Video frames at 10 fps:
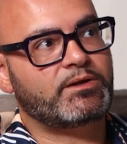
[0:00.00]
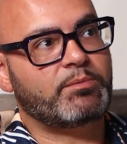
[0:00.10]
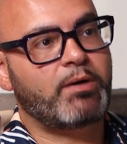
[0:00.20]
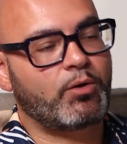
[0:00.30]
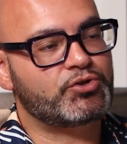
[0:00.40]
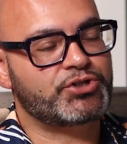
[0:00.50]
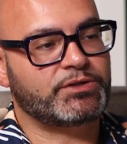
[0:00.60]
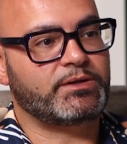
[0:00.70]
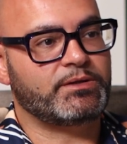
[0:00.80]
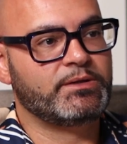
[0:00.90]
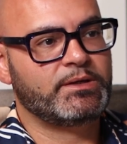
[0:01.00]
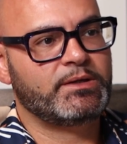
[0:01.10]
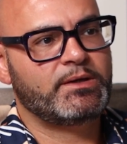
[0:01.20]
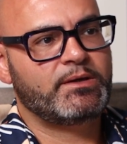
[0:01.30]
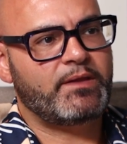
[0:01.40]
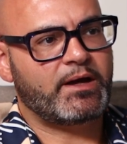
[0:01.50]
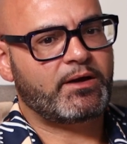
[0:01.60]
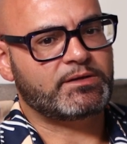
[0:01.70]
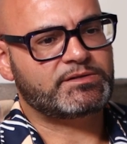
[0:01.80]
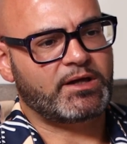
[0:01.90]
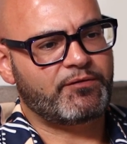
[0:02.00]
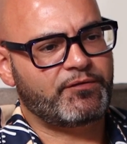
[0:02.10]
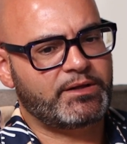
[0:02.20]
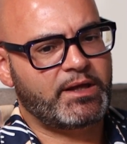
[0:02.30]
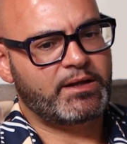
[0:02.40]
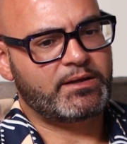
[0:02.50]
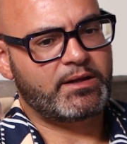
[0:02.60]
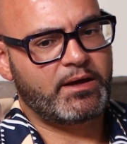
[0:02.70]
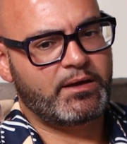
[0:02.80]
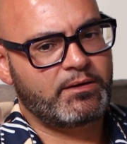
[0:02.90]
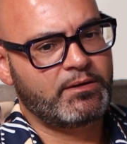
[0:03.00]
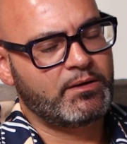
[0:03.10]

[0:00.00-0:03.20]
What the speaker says: compulsion and that kind of stuff. And then